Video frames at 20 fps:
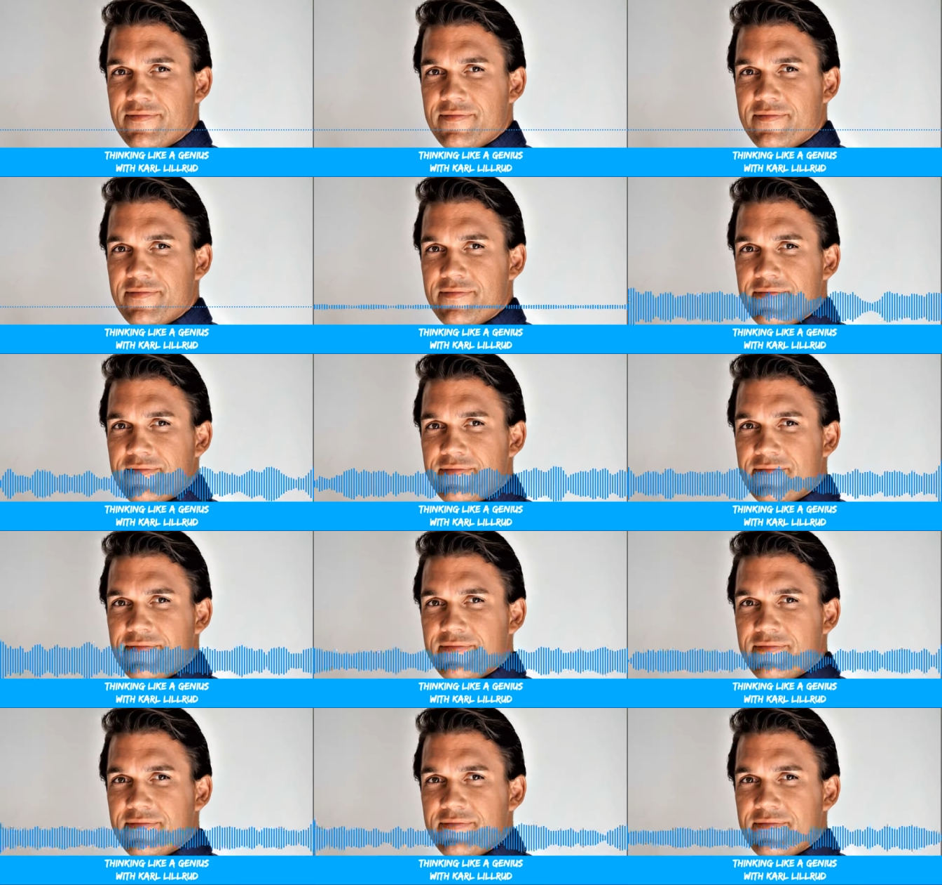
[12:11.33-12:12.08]

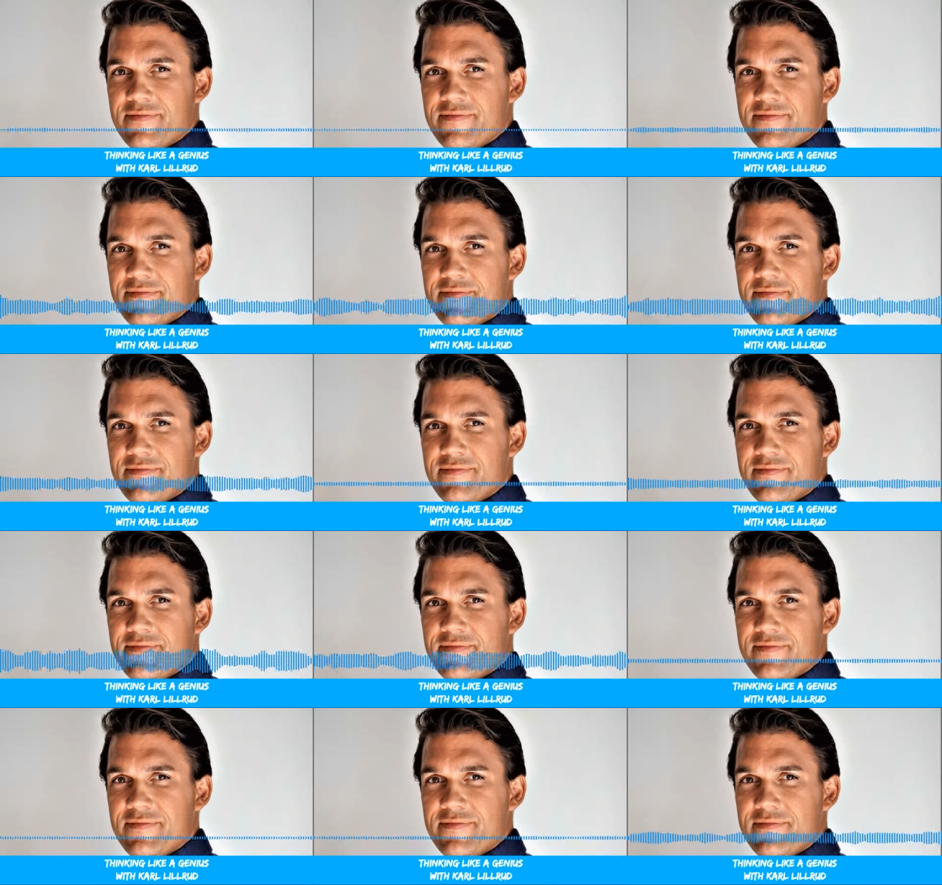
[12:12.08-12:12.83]
Uh, but
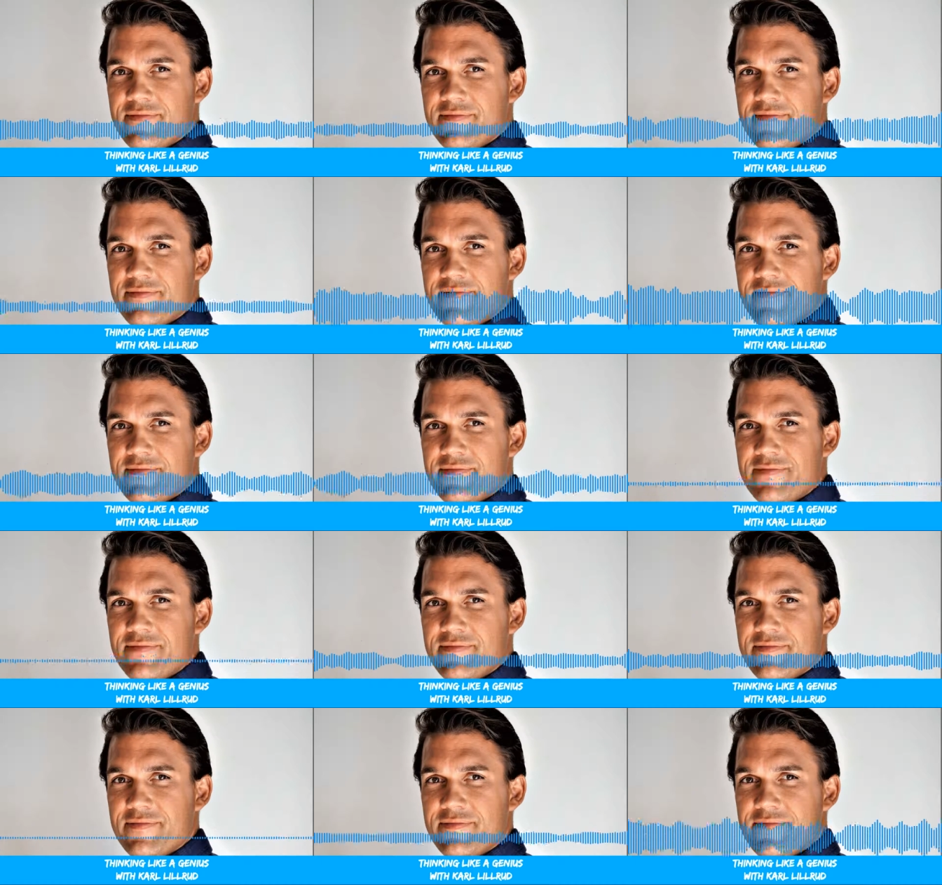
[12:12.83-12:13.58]
if your
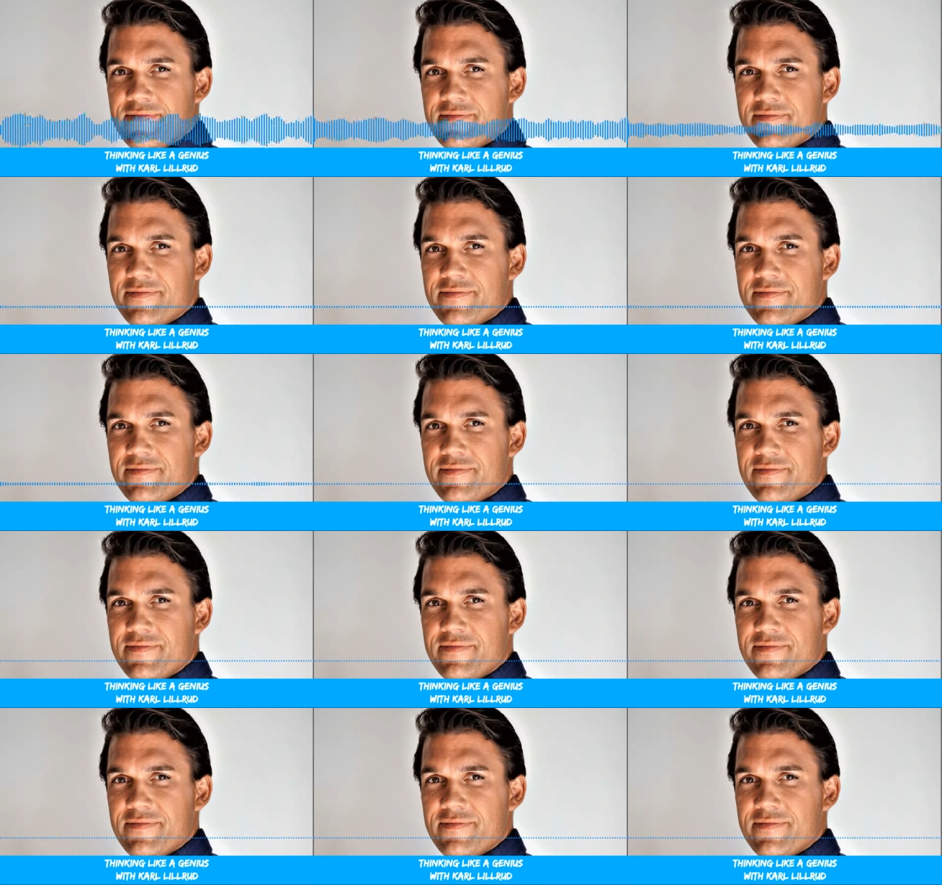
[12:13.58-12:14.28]
device would cost